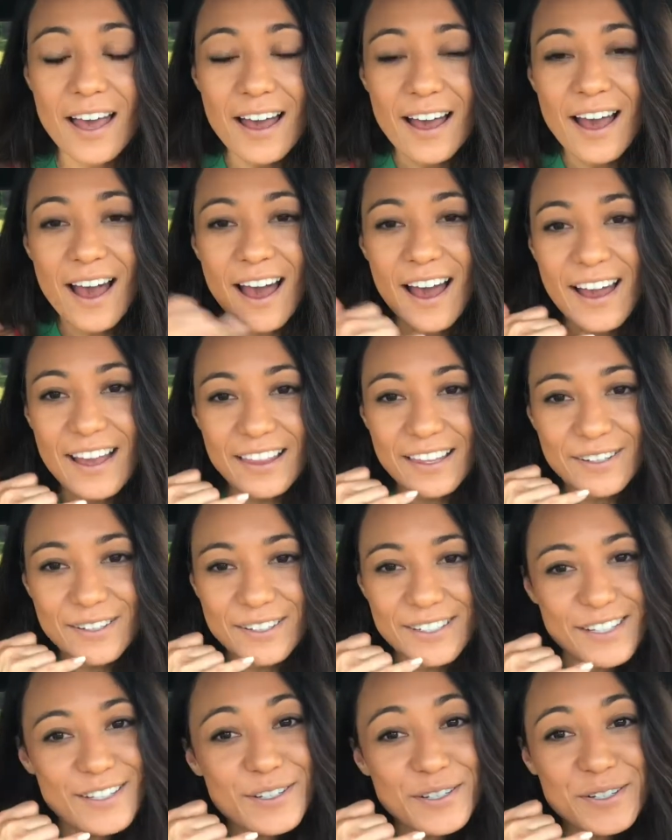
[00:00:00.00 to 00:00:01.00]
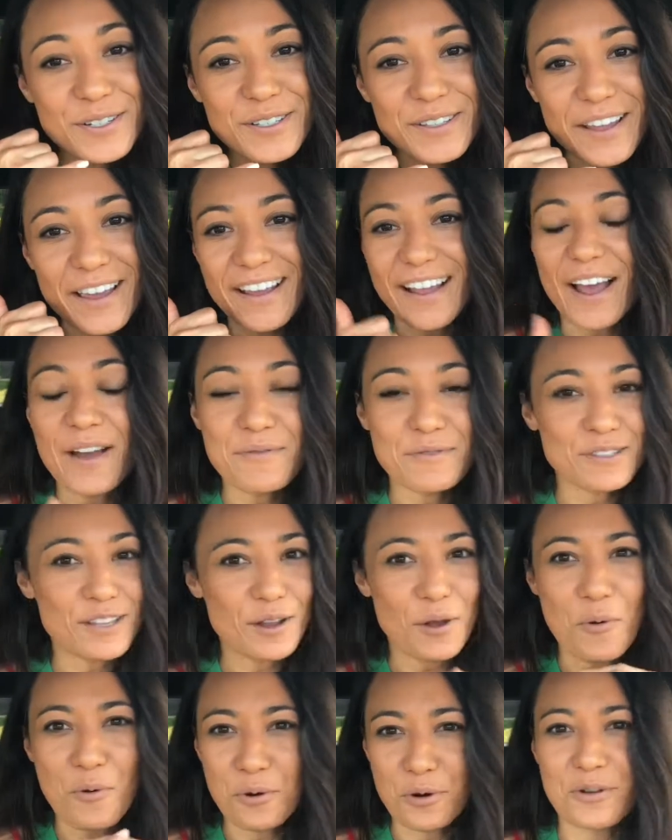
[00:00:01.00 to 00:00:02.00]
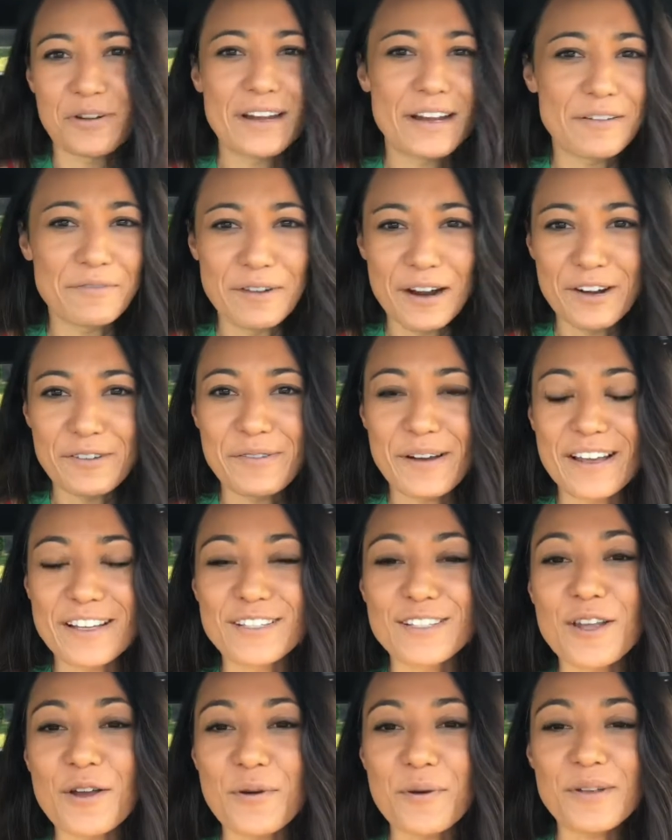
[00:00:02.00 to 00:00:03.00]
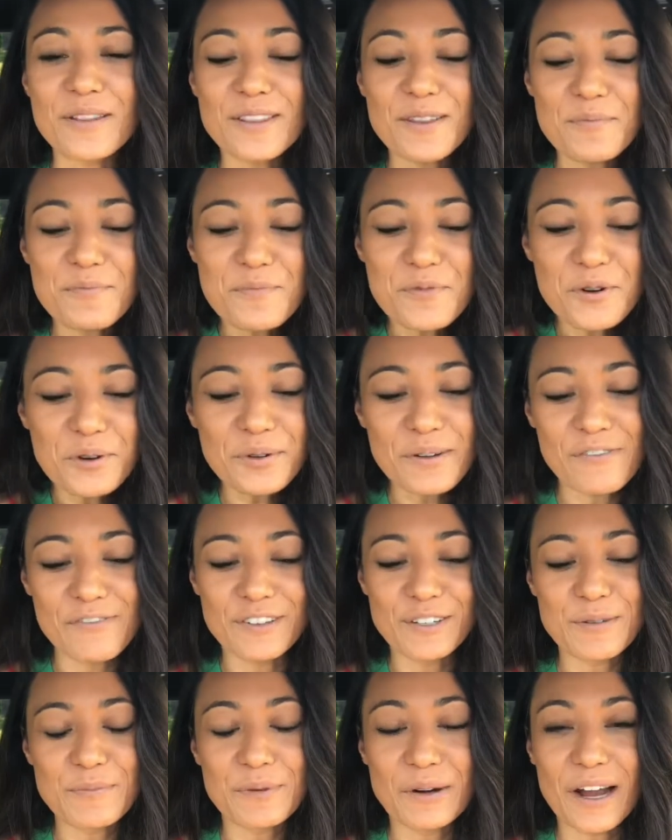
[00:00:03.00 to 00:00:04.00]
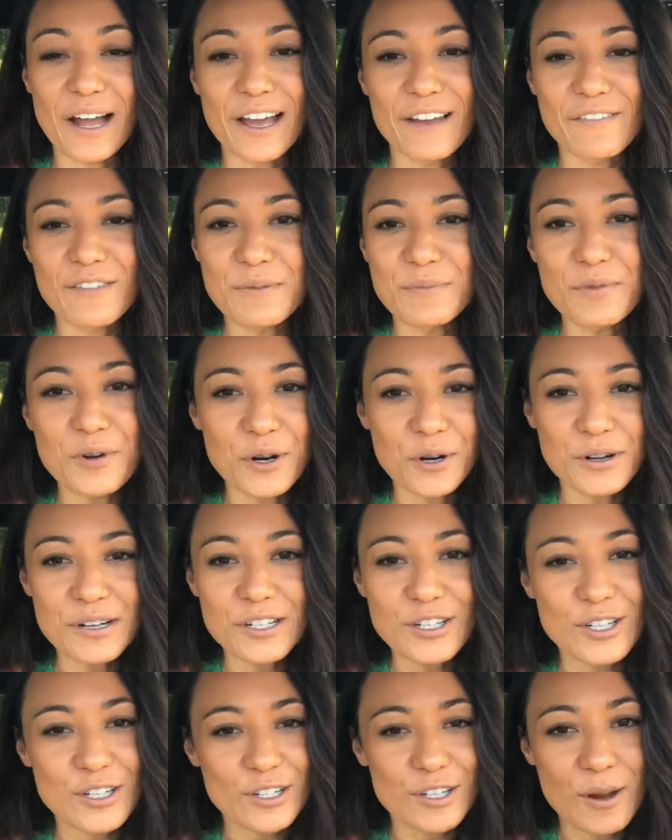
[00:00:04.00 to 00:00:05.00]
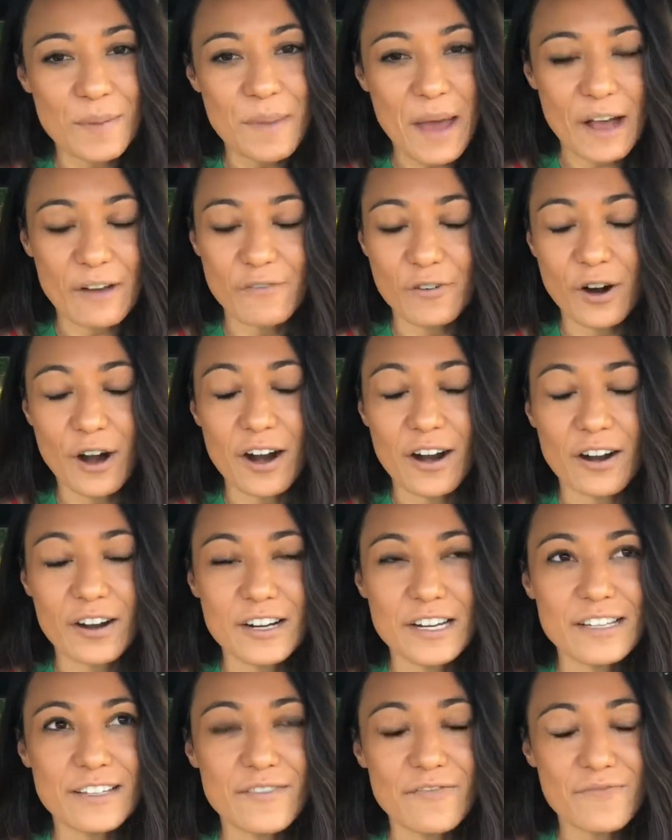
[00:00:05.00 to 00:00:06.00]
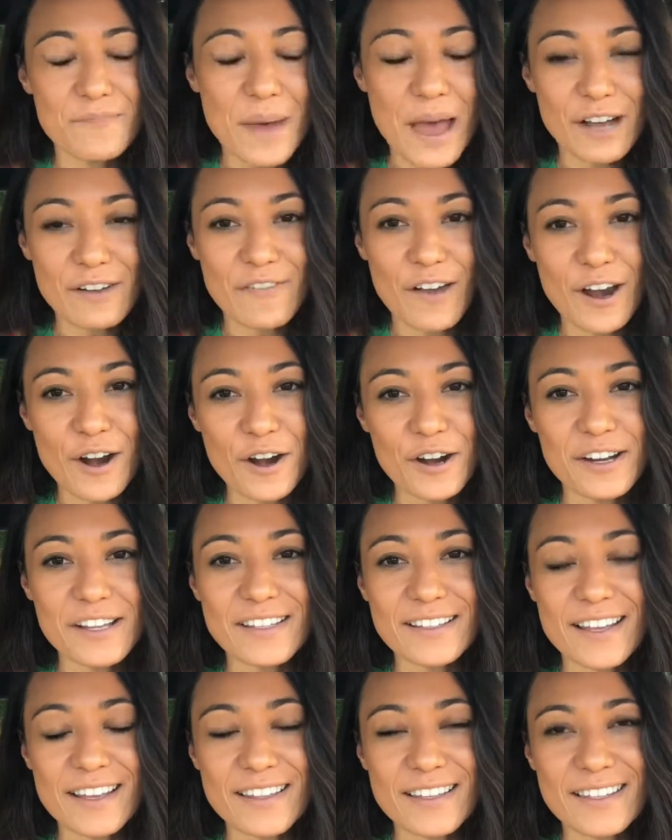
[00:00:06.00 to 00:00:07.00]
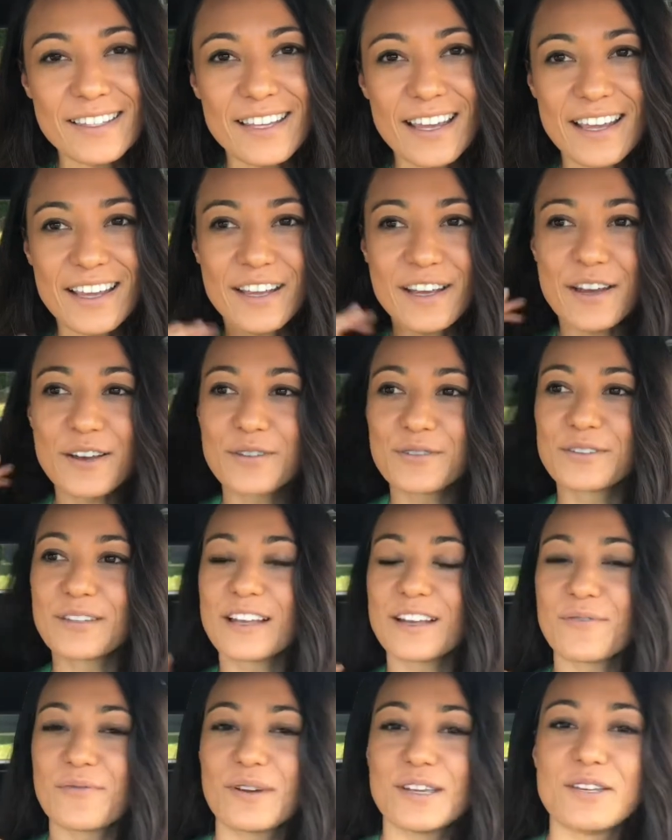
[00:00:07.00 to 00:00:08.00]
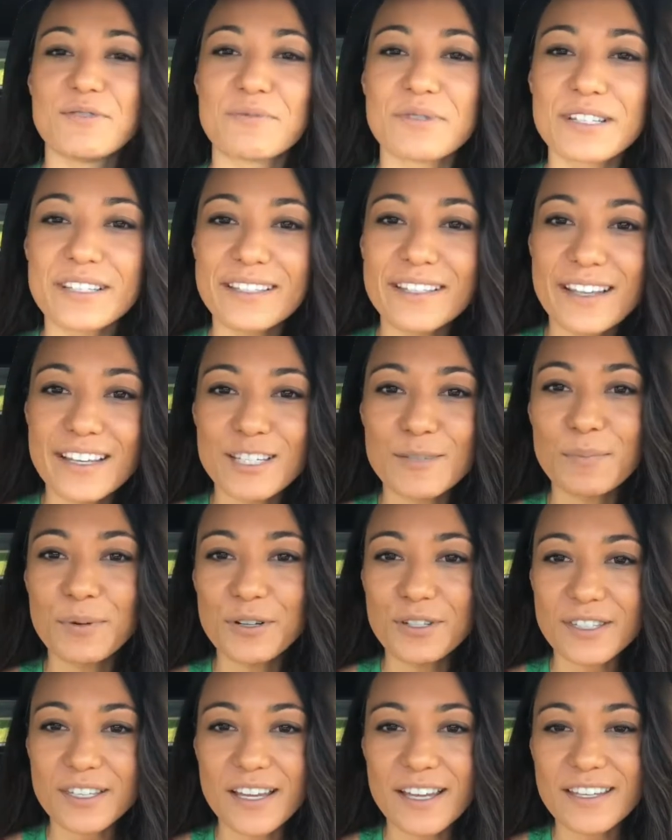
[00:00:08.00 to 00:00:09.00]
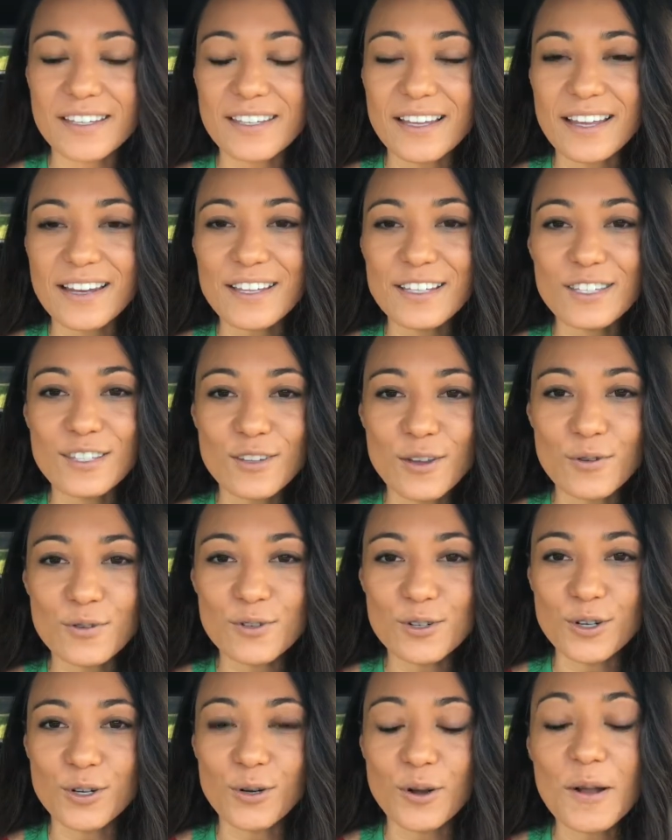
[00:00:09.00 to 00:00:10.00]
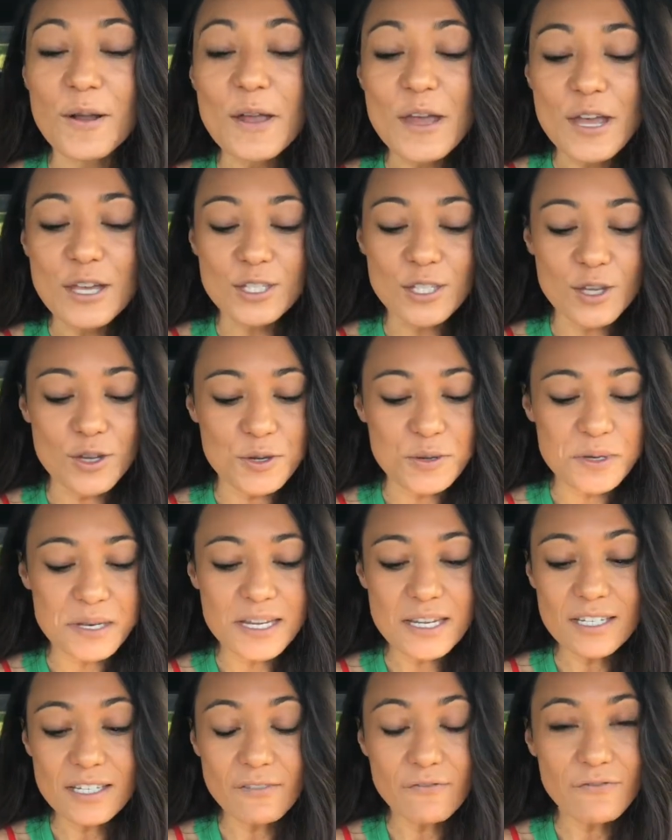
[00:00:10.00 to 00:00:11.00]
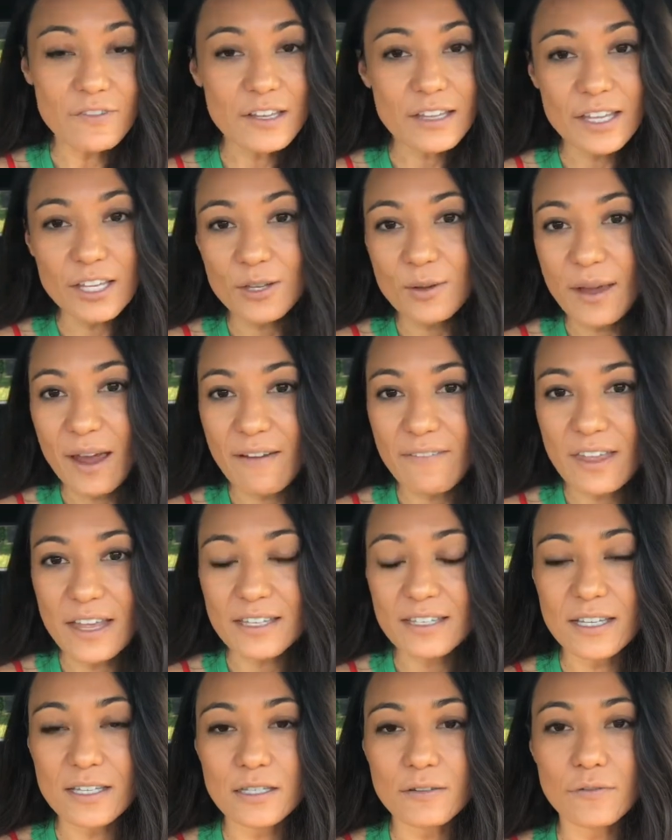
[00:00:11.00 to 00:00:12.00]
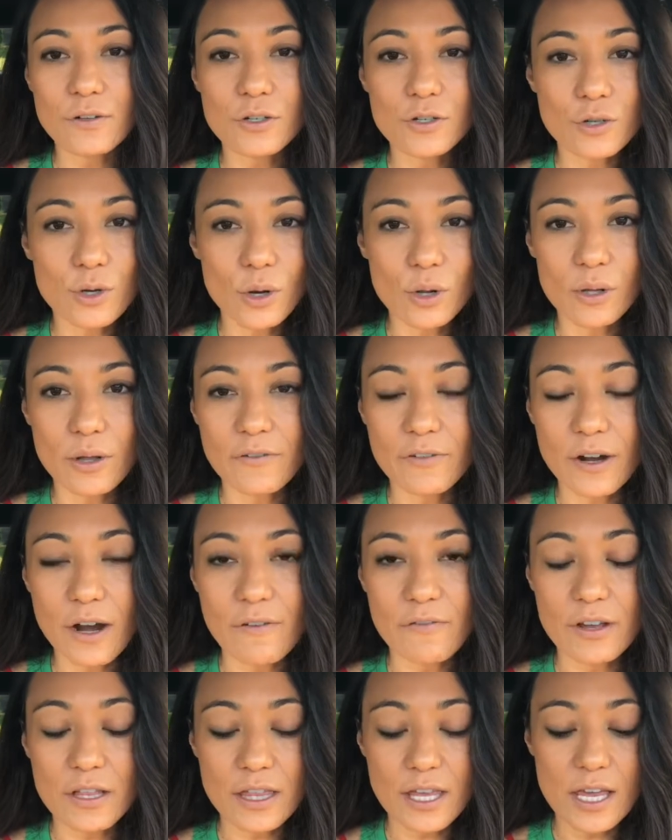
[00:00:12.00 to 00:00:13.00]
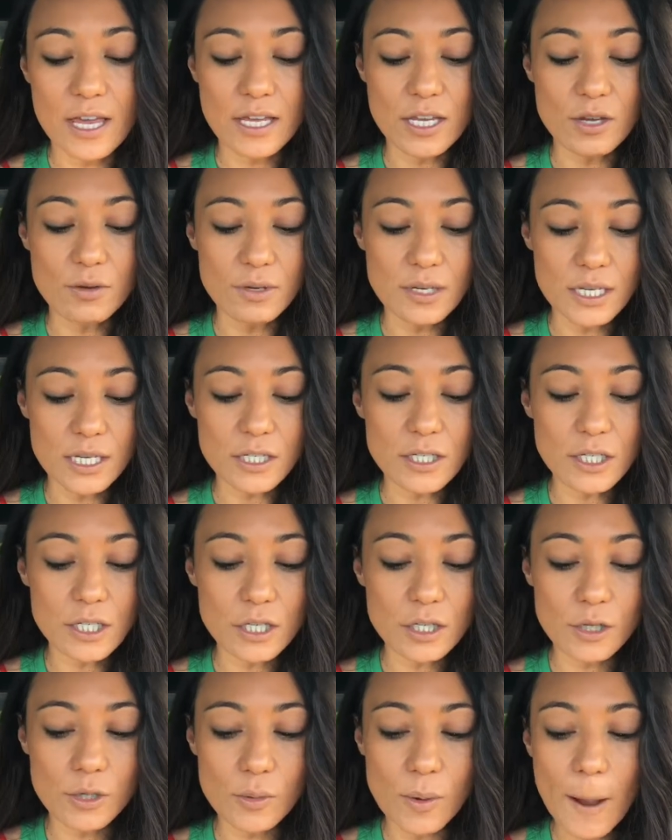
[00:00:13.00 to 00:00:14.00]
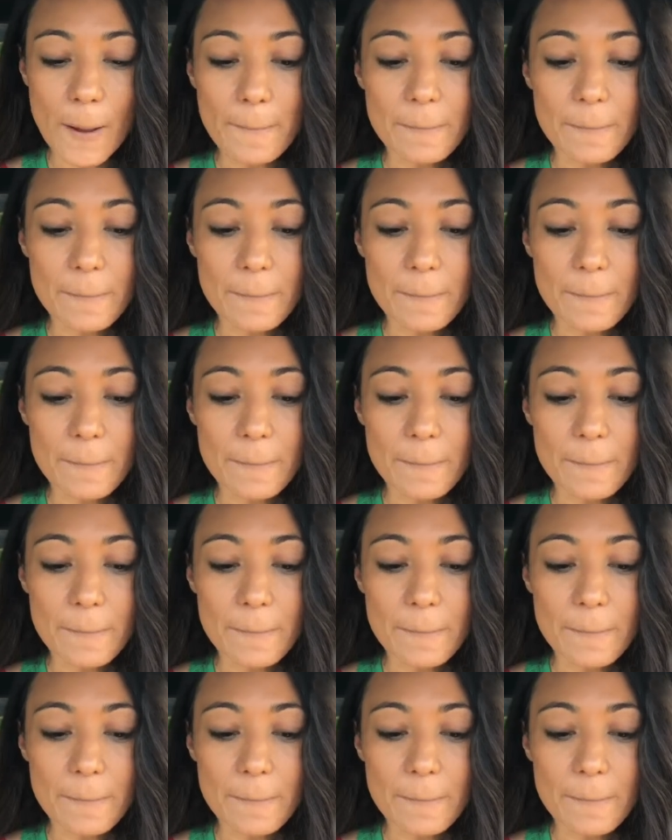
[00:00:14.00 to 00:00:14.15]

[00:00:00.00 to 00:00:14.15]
hi, Little Caesars, like I was like ordering it right away. So the more we feel deprived, the more it's just gonna backfire on us. Like the saying goes, like what you resist persists, and it's so true. So you need to feel like you have that sense of control over everything. You need to